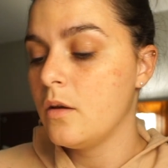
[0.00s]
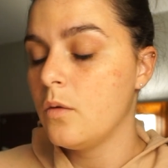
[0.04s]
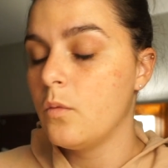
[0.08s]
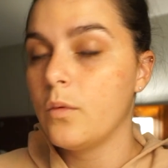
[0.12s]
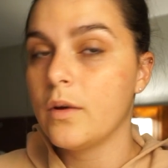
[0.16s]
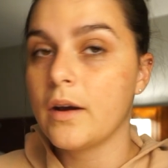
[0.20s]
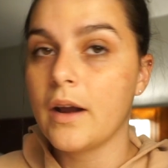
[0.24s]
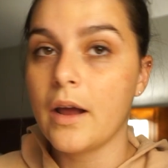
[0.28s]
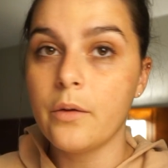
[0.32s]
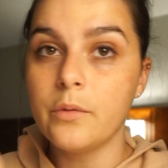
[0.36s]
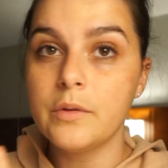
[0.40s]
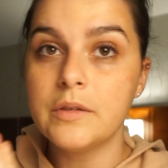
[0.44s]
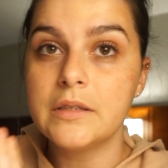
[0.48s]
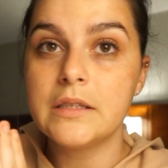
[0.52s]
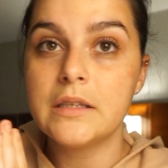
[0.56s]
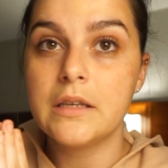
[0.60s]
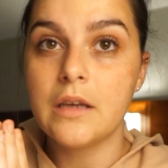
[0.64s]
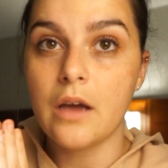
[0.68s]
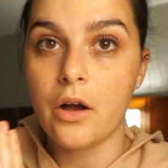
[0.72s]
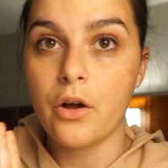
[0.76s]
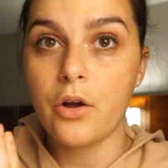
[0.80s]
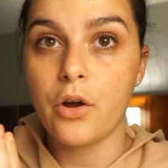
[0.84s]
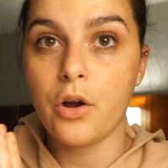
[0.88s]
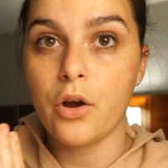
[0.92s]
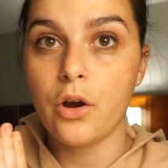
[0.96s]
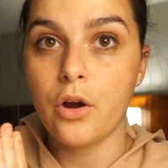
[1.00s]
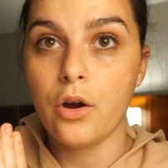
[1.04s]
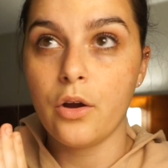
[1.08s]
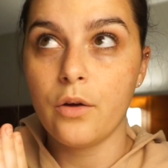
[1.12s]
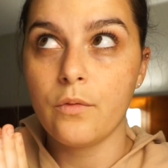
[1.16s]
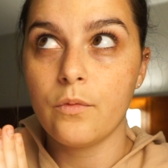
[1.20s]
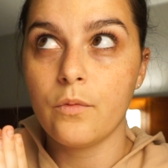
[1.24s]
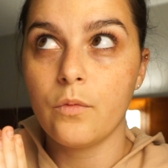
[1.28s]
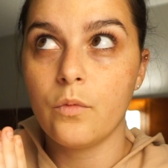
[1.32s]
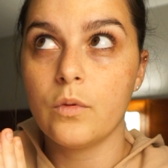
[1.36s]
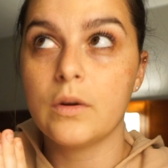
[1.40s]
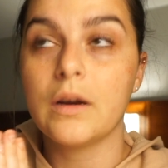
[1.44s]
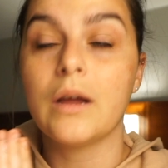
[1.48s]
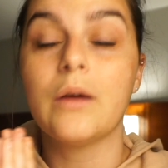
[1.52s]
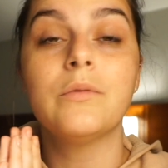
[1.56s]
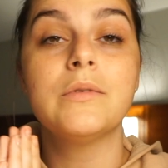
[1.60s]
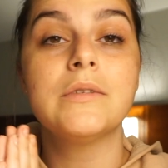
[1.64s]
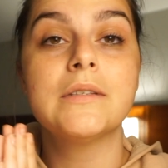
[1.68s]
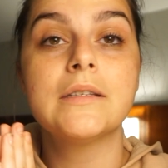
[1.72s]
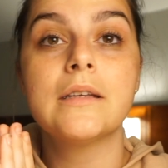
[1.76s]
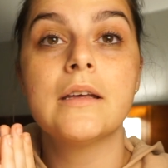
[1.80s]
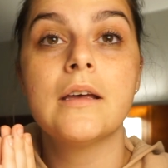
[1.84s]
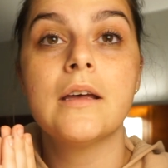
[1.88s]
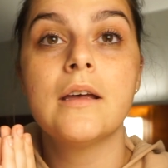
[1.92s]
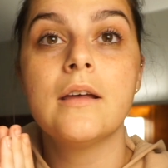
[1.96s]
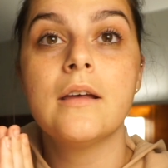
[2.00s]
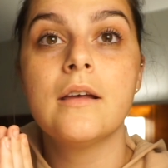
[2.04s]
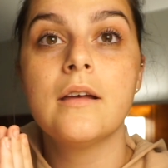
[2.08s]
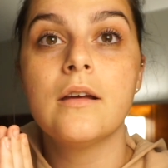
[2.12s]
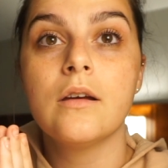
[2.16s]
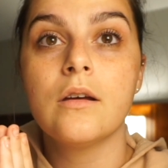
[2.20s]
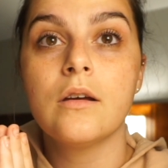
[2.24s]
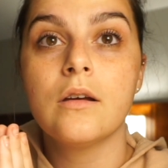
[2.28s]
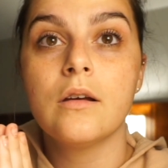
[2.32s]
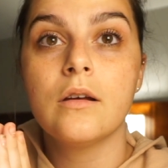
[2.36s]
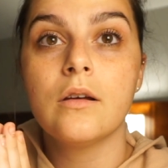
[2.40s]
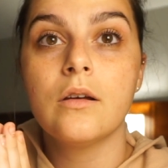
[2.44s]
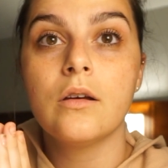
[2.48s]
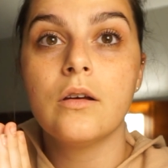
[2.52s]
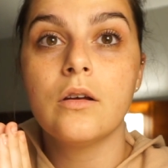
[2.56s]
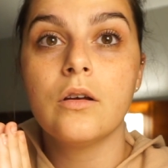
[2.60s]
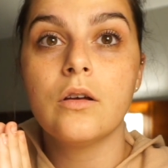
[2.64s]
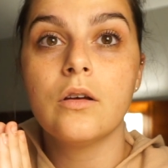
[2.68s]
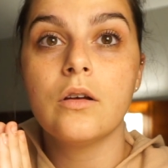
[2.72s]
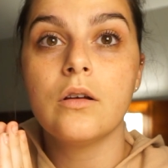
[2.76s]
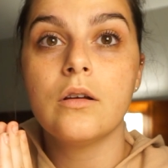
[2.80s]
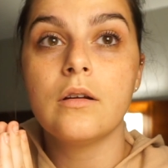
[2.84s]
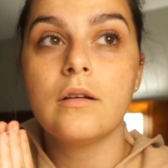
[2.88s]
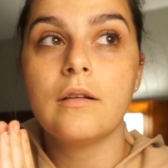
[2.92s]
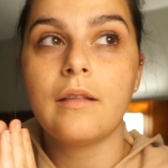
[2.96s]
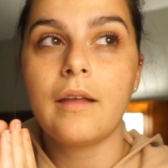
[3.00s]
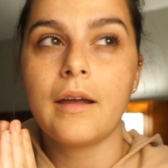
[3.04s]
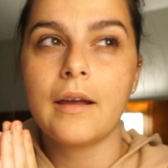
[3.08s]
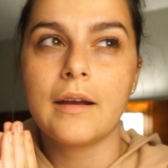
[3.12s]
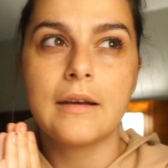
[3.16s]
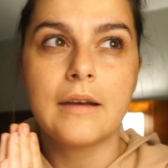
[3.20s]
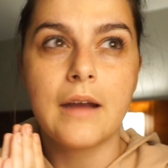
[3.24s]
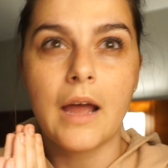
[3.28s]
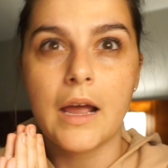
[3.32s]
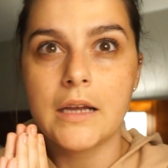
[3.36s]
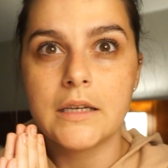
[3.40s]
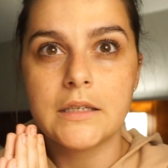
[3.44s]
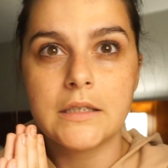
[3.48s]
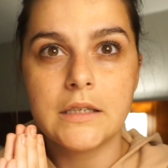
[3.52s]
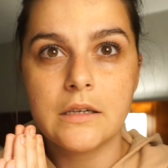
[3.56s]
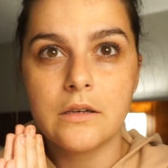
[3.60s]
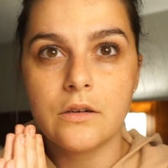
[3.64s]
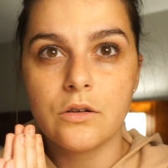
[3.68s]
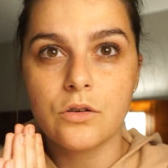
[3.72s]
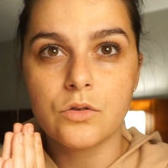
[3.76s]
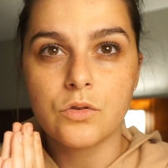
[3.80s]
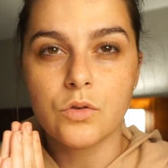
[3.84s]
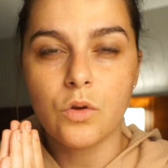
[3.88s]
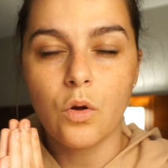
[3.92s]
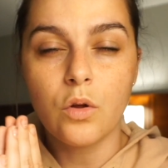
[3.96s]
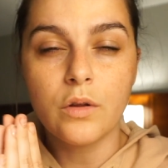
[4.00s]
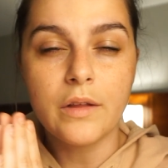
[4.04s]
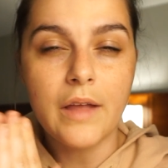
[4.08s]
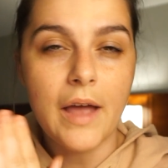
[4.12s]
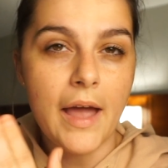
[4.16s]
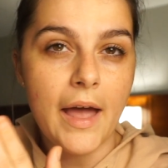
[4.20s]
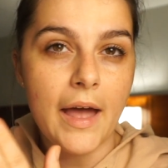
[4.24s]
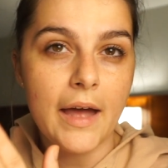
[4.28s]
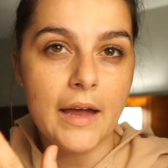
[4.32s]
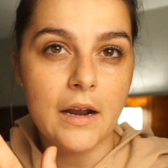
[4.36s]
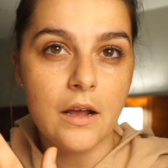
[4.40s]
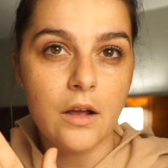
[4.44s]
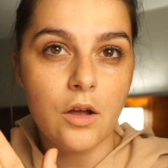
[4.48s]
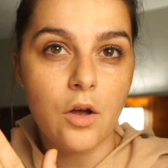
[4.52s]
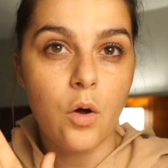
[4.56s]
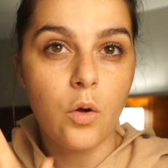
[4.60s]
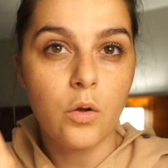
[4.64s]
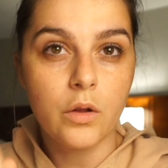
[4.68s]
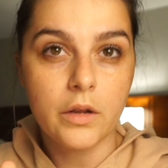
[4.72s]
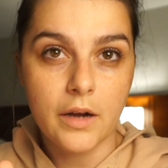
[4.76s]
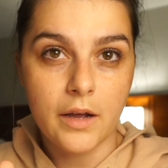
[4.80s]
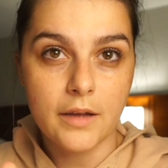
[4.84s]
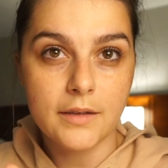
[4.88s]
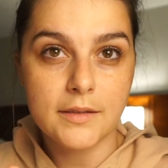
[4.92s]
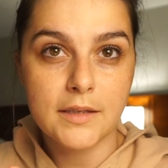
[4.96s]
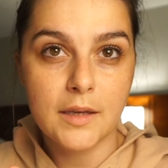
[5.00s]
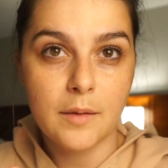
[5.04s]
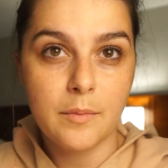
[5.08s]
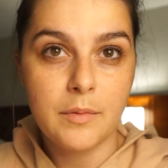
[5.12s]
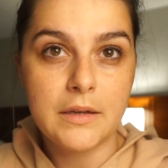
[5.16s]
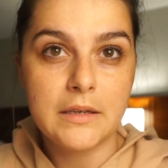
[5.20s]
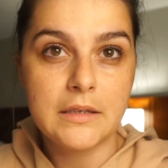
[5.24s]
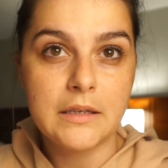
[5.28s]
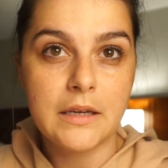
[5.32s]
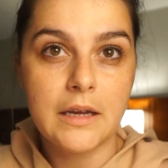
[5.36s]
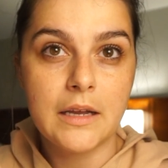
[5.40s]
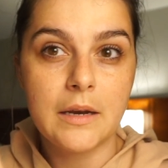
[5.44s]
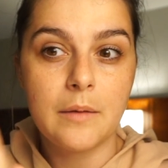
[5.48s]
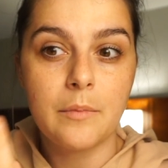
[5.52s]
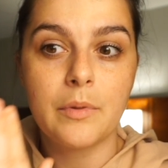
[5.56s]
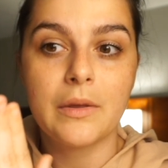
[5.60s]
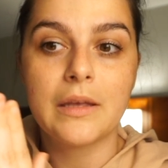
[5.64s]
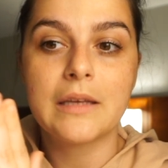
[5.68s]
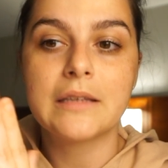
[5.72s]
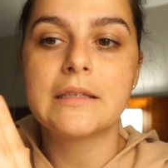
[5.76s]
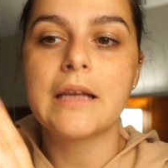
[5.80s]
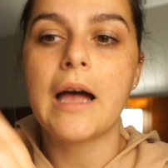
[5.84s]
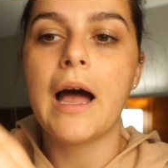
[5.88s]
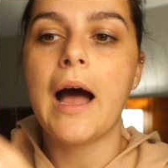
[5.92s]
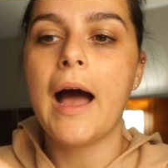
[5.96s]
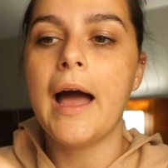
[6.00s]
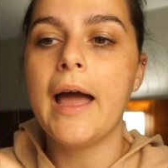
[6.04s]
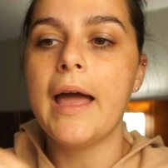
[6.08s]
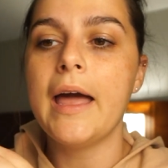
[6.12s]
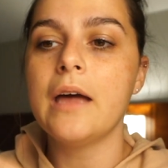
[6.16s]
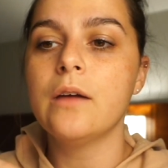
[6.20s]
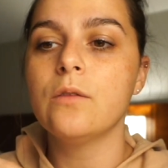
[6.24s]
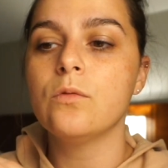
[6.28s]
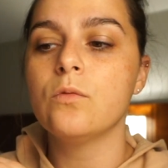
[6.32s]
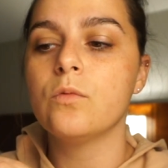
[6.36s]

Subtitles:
When I was younger, when I was like 19 years old, I had a colonoscopy done because I had